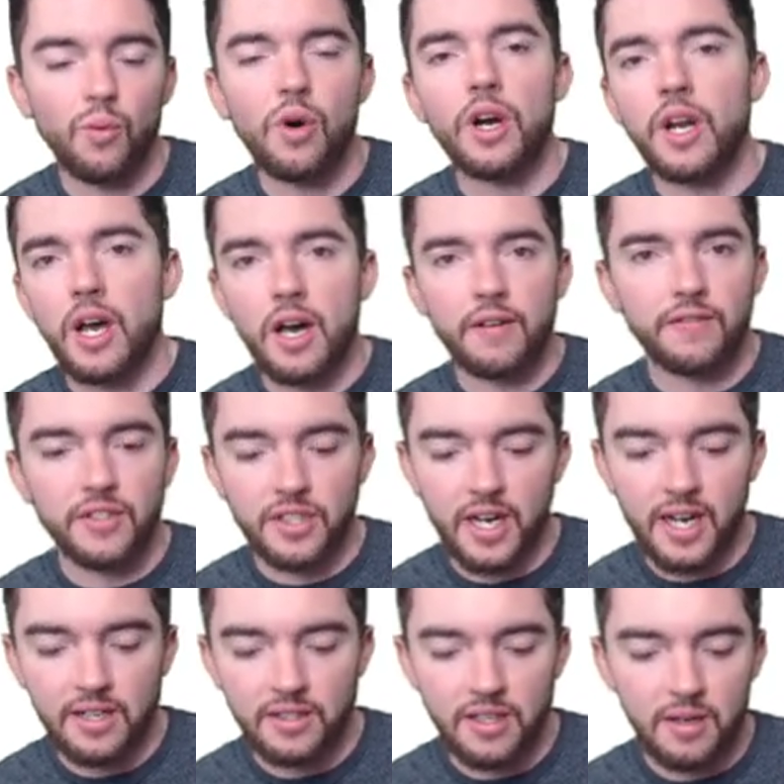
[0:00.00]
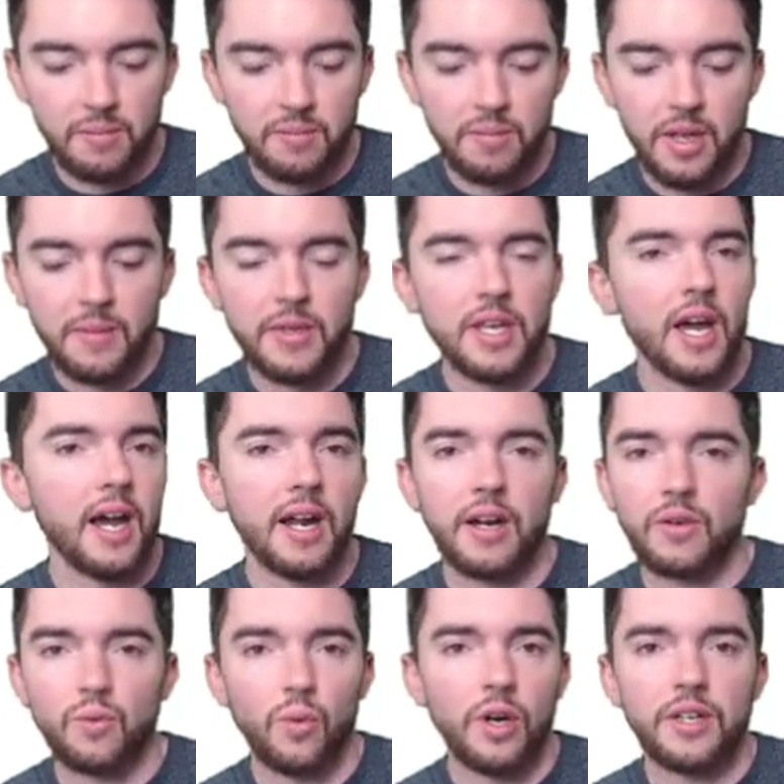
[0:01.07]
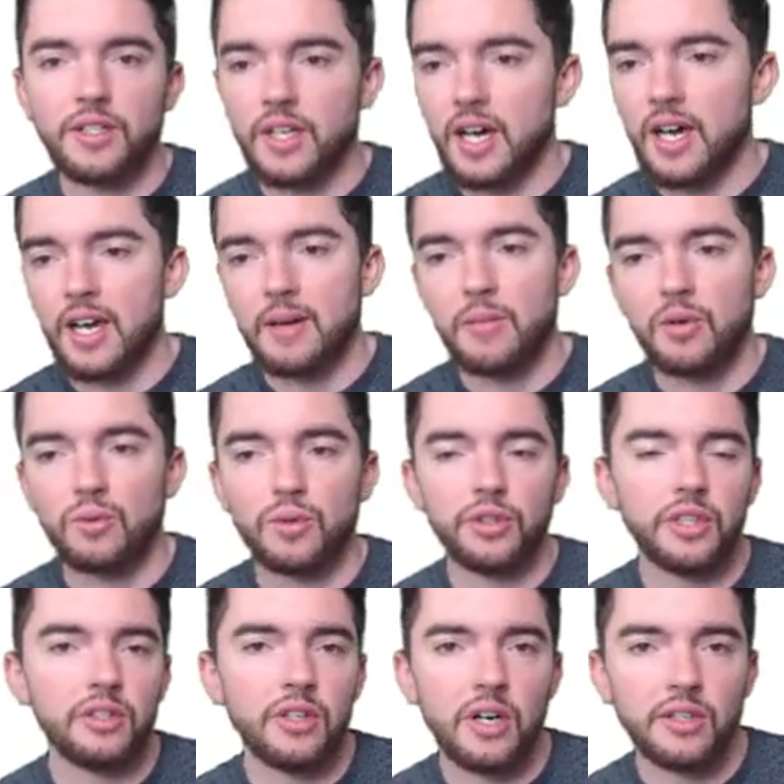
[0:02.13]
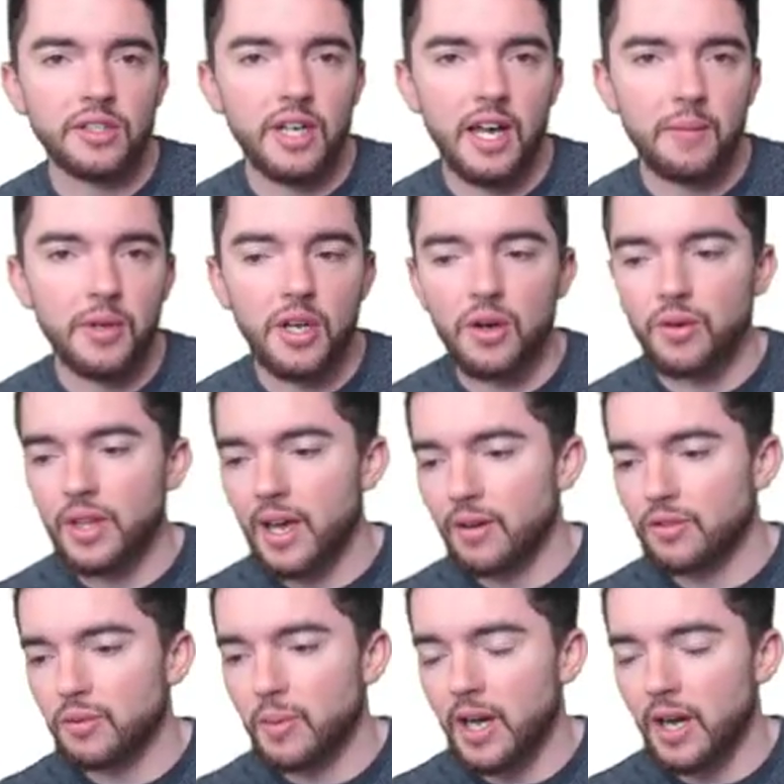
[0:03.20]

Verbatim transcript: one-off sites that maybe hired one time a really long time ago and that was